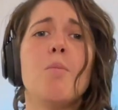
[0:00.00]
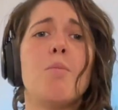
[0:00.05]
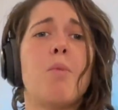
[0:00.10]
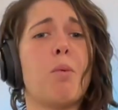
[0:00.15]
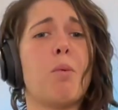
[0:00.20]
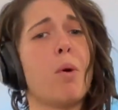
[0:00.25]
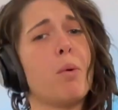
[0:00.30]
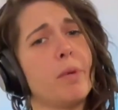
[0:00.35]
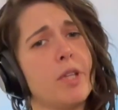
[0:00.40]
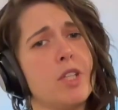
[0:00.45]

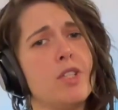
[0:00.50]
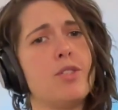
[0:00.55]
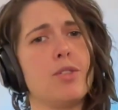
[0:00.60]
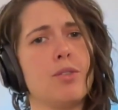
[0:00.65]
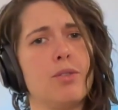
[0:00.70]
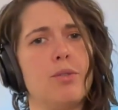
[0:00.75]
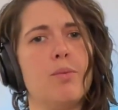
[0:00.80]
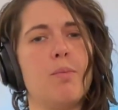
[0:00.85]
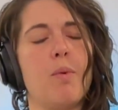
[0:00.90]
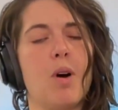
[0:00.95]
but what we
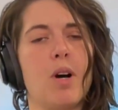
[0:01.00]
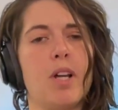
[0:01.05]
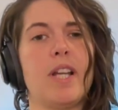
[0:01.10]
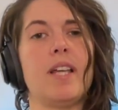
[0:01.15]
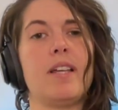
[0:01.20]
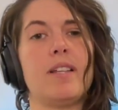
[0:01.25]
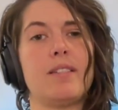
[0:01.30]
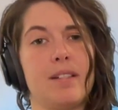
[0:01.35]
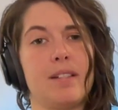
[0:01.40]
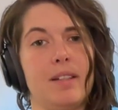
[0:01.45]
do want
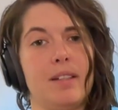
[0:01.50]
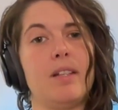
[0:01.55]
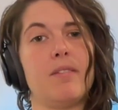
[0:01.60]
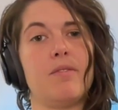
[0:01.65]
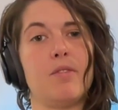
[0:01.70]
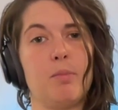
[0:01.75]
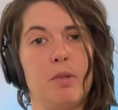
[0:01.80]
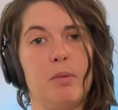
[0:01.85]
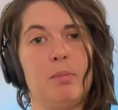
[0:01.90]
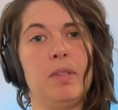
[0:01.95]
is a
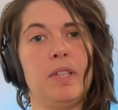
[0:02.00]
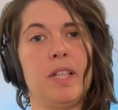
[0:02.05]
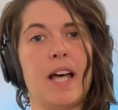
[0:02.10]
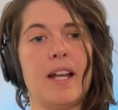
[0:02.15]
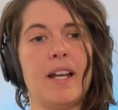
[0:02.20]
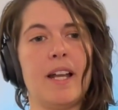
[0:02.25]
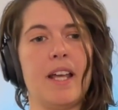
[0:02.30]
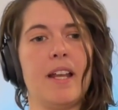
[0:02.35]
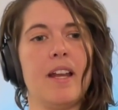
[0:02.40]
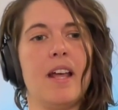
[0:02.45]
livable
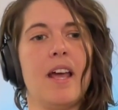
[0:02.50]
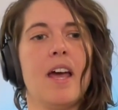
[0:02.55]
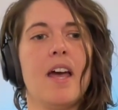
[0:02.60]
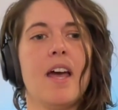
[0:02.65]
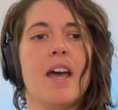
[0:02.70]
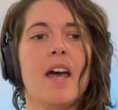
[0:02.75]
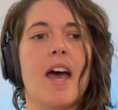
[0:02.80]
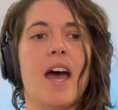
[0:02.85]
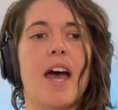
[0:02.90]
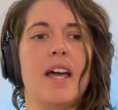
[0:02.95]
planet
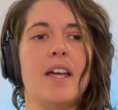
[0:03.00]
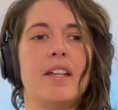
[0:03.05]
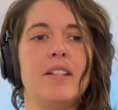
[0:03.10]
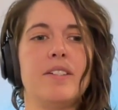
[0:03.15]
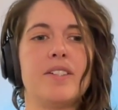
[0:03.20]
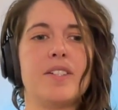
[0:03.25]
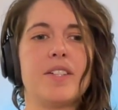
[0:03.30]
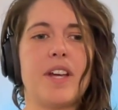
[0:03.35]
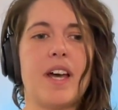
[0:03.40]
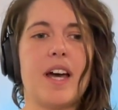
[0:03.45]

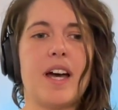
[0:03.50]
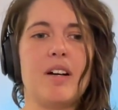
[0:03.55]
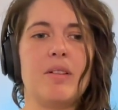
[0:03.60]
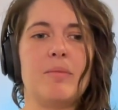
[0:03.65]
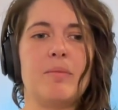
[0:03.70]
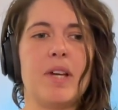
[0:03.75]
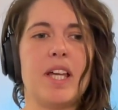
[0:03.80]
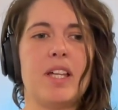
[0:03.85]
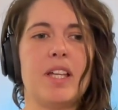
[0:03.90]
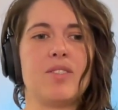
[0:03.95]
and
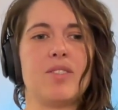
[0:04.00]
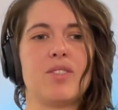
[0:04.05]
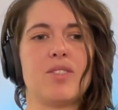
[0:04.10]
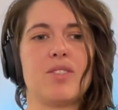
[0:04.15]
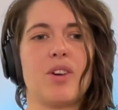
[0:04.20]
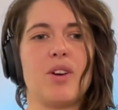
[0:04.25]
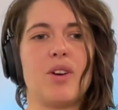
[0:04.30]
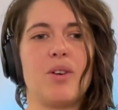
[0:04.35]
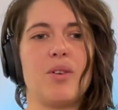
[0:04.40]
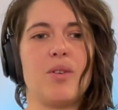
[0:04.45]
um, and
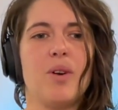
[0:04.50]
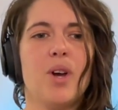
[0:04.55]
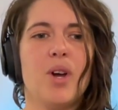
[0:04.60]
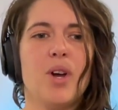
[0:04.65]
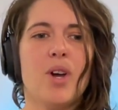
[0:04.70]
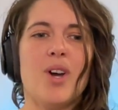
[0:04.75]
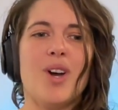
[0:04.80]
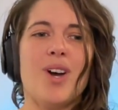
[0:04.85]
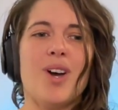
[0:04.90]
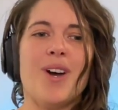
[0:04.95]
so
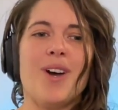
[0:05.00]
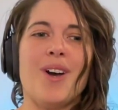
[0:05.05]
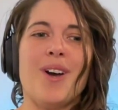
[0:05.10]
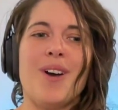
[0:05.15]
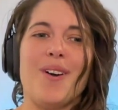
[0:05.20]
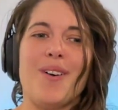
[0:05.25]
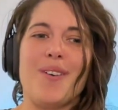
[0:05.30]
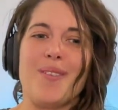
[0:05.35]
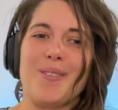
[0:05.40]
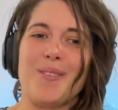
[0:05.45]

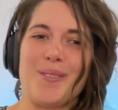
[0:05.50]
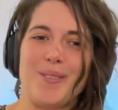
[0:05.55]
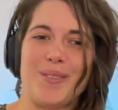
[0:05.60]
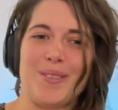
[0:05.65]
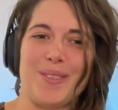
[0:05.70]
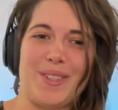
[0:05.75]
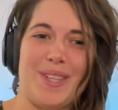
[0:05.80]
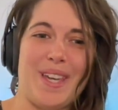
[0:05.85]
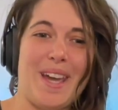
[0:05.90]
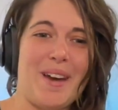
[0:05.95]

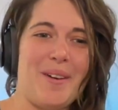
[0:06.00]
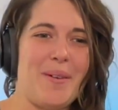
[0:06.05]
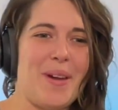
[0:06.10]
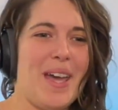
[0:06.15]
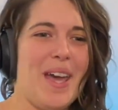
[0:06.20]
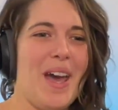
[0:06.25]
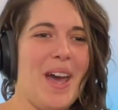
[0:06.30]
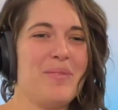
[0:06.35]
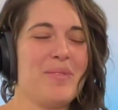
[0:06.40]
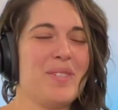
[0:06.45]
yeah
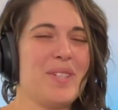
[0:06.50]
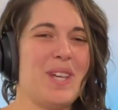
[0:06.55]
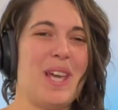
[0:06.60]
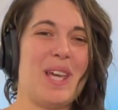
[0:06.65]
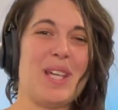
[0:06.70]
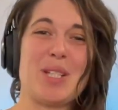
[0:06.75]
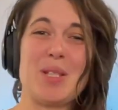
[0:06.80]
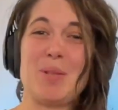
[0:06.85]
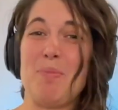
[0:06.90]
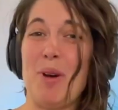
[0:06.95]
we have to
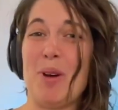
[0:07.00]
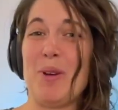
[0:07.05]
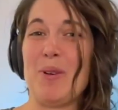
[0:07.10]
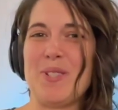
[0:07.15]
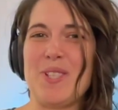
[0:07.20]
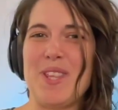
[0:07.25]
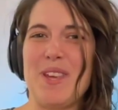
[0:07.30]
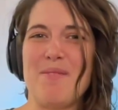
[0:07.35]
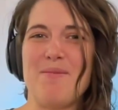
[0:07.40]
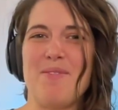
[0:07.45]

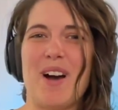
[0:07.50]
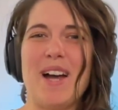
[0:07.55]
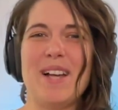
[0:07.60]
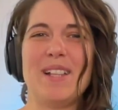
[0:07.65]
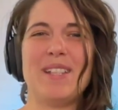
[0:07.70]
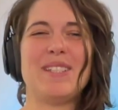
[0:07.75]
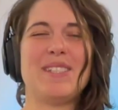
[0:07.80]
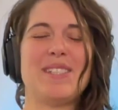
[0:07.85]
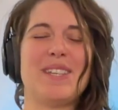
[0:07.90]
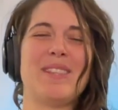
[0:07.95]
expose their
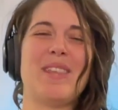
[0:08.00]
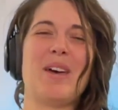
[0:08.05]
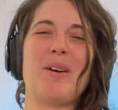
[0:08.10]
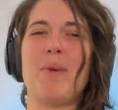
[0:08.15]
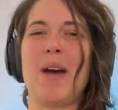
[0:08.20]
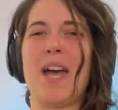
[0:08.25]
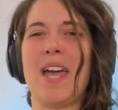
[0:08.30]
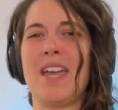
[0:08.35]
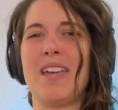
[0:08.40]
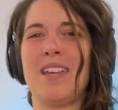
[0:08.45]
violence in
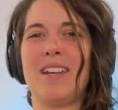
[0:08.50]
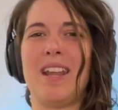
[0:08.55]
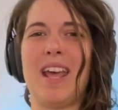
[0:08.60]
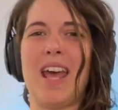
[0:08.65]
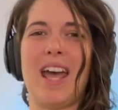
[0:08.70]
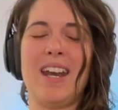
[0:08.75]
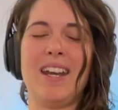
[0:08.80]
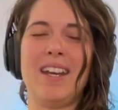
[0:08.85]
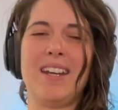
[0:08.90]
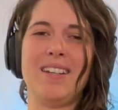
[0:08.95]
that way and
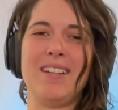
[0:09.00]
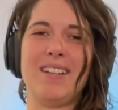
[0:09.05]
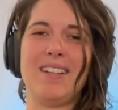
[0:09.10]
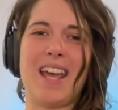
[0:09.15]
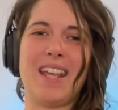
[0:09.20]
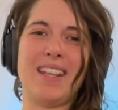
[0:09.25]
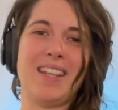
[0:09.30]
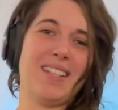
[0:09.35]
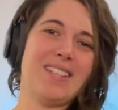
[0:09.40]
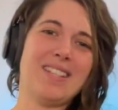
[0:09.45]
and
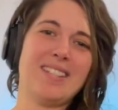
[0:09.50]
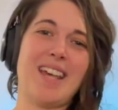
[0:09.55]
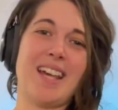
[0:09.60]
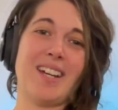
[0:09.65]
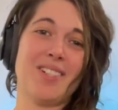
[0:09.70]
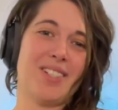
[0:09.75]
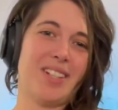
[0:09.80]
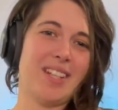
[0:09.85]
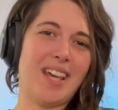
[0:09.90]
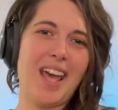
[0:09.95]
and this is
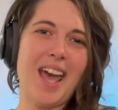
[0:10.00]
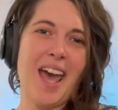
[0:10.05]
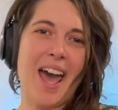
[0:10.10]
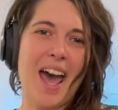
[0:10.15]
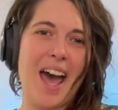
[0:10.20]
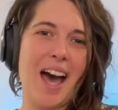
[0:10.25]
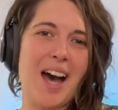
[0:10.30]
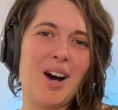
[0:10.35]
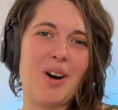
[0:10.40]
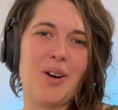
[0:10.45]
actually
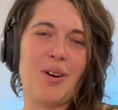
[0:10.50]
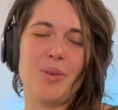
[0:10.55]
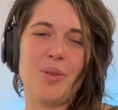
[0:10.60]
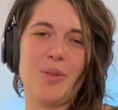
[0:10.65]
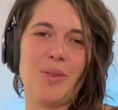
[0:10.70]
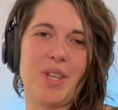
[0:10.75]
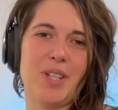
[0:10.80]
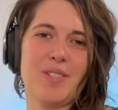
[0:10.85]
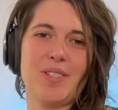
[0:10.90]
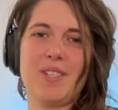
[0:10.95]
how
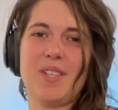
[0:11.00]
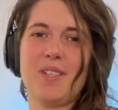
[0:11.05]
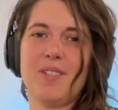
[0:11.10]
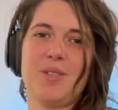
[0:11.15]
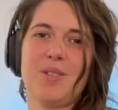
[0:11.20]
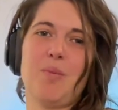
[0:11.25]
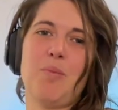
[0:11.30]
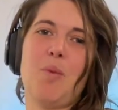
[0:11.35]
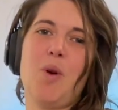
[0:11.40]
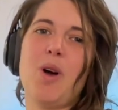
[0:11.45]
this
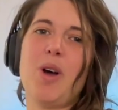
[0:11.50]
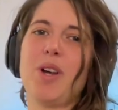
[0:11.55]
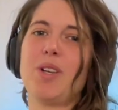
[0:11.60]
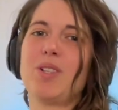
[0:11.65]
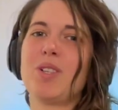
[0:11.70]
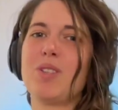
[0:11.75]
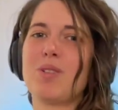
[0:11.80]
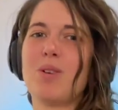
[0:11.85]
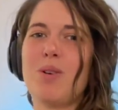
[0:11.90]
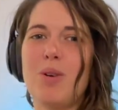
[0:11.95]
system
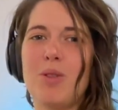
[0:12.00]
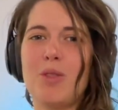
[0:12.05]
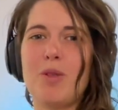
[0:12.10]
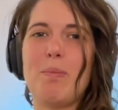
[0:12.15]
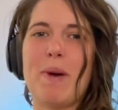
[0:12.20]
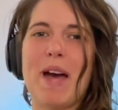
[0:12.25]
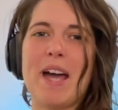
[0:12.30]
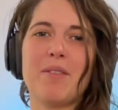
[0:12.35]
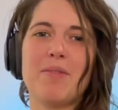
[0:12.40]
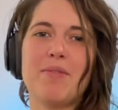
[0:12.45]
works it's called the
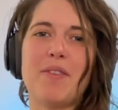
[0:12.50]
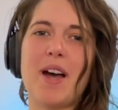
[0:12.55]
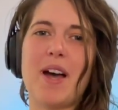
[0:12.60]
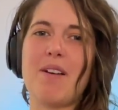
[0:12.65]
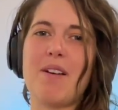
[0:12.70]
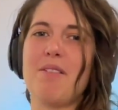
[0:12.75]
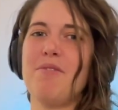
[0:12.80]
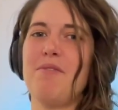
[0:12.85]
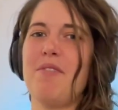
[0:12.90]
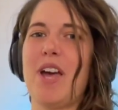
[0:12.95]

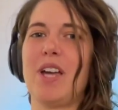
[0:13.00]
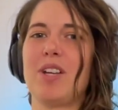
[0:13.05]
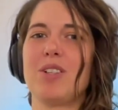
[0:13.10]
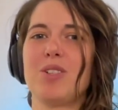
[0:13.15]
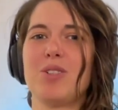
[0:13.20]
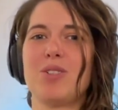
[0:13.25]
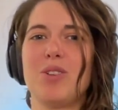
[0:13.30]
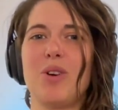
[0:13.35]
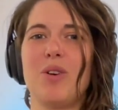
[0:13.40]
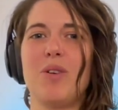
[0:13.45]
backfire effect
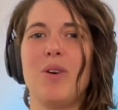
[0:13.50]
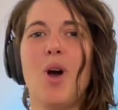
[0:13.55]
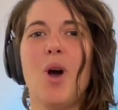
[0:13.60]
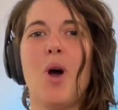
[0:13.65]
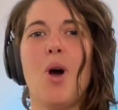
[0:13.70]
so